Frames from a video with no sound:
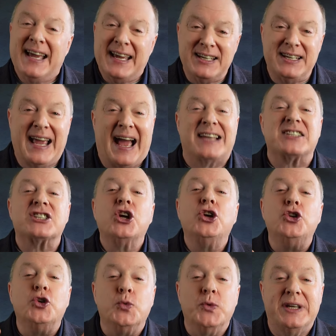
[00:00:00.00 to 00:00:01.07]
Yes,
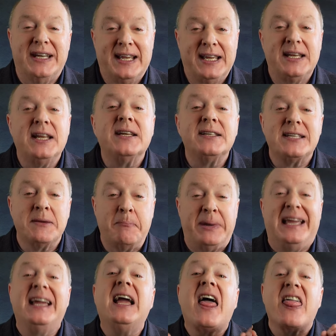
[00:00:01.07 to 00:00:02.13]
you need to
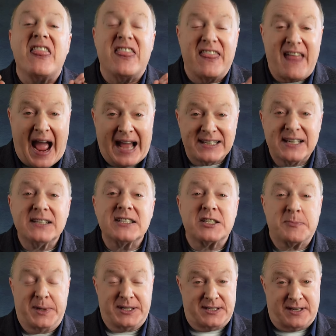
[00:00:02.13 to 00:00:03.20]
be that
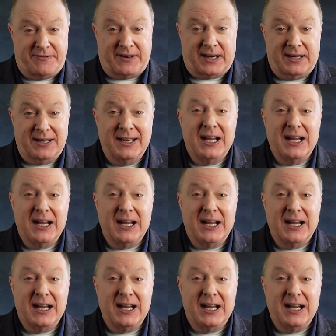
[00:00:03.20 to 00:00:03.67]
specific.